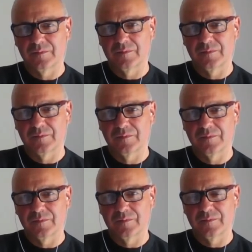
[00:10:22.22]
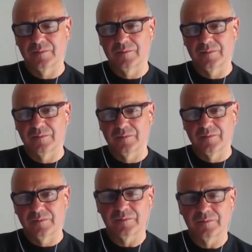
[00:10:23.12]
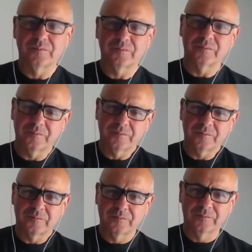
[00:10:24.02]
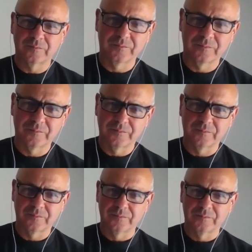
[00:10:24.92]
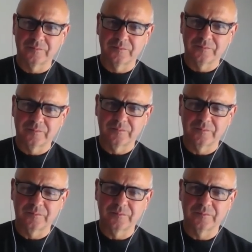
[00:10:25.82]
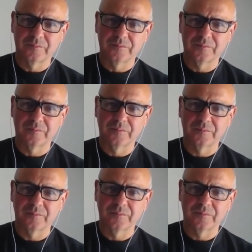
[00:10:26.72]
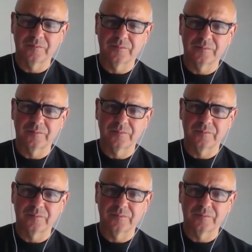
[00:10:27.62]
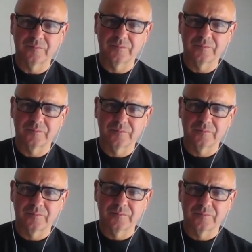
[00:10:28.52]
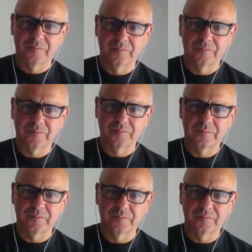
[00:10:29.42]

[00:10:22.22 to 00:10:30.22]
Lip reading: (silent)